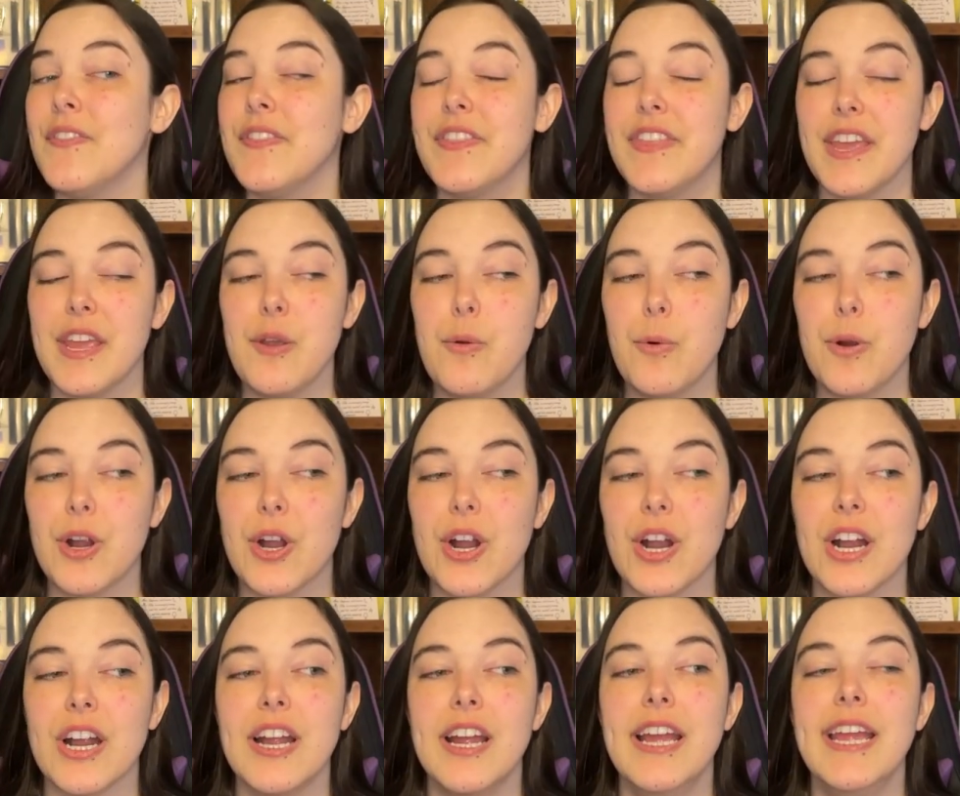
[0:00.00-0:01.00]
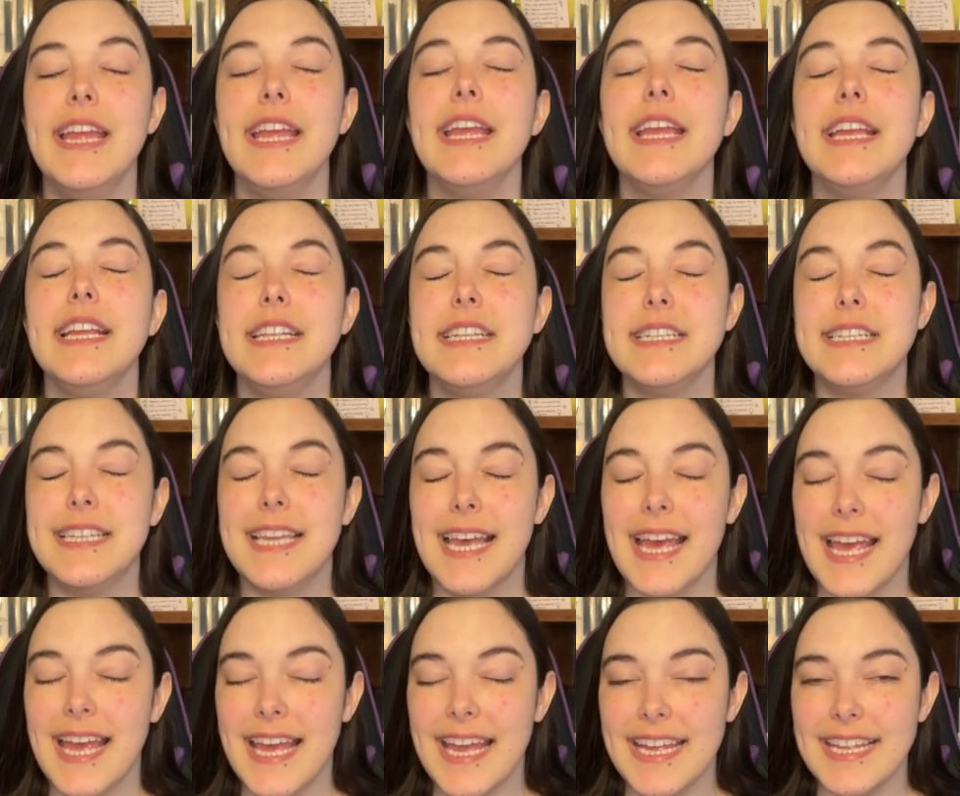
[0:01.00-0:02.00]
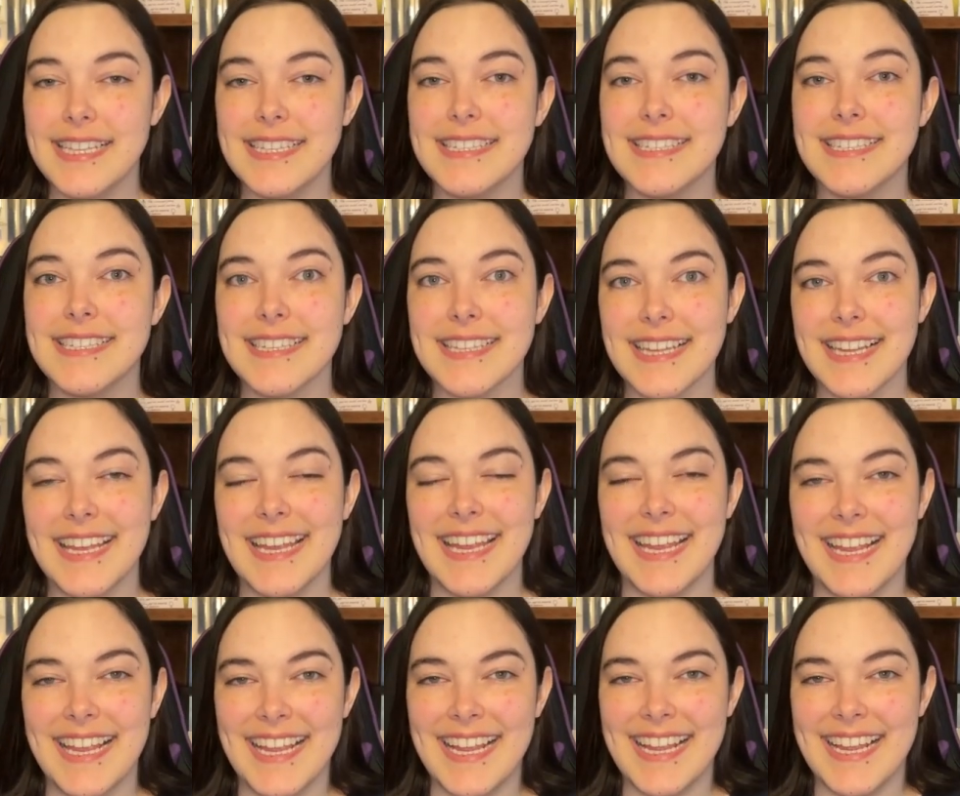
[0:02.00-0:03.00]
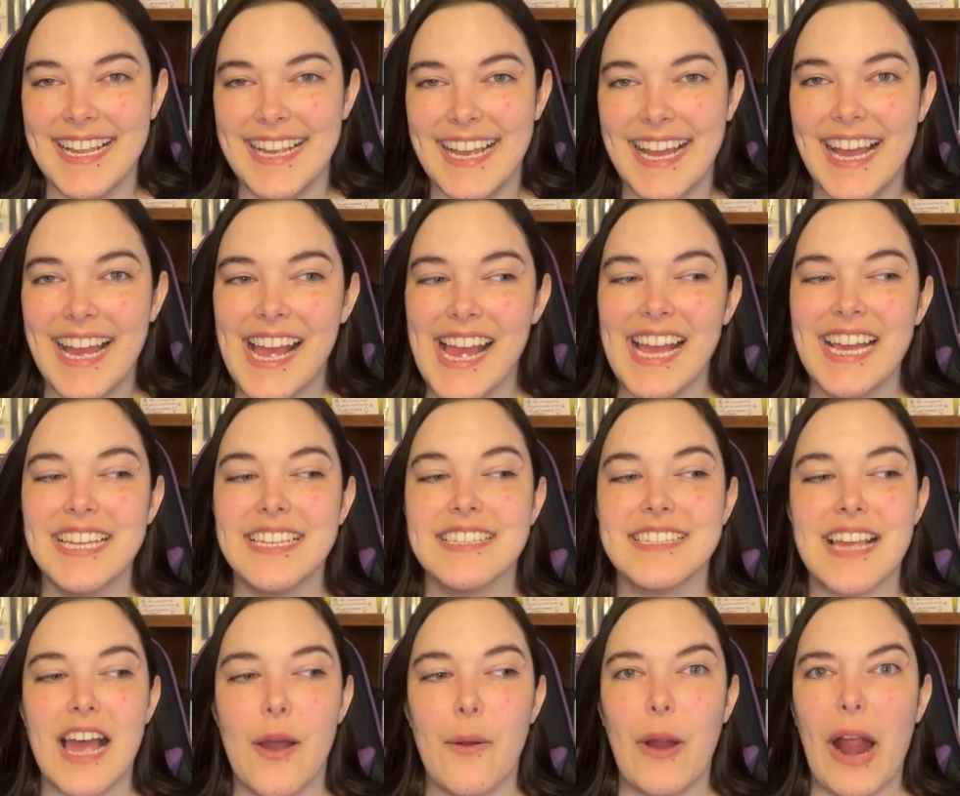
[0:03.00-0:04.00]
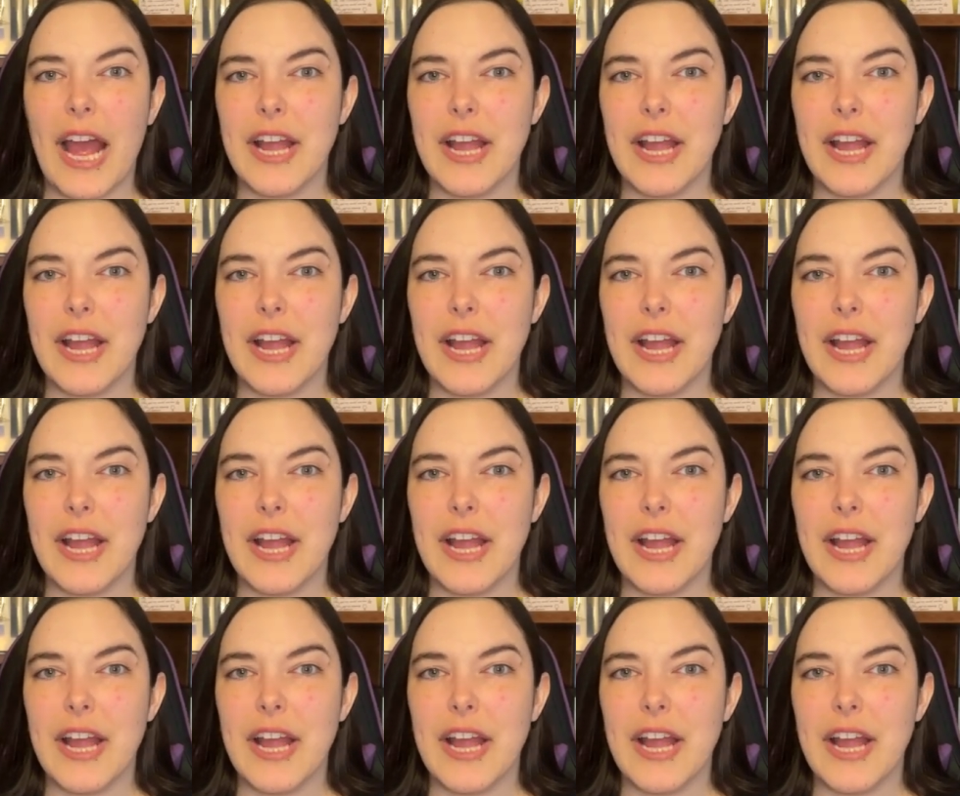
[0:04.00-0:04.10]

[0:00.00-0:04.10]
They were intensely sour.